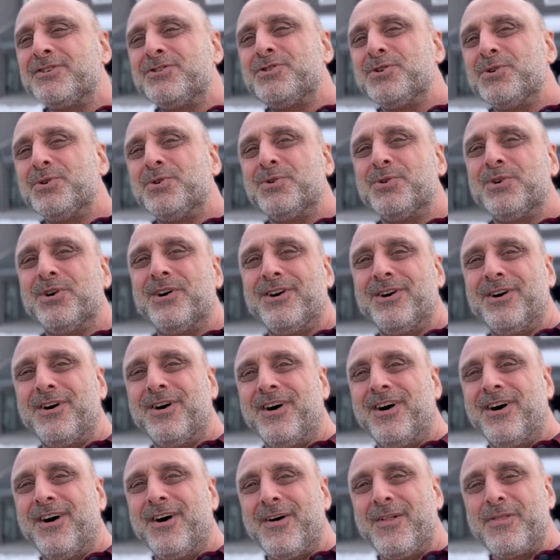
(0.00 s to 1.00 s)
do
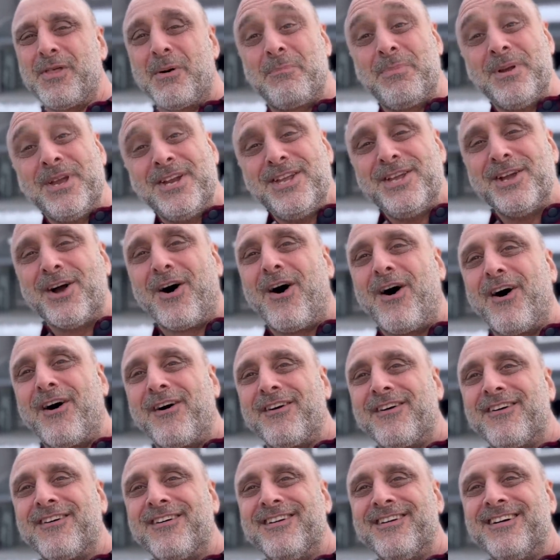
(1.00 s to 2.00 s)
the
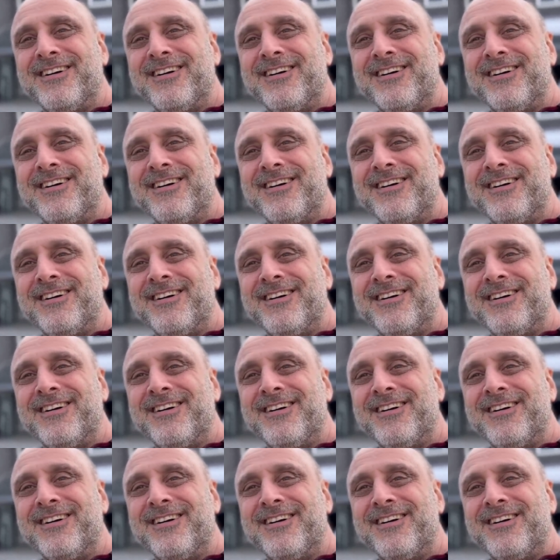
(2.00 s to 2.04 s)
BDR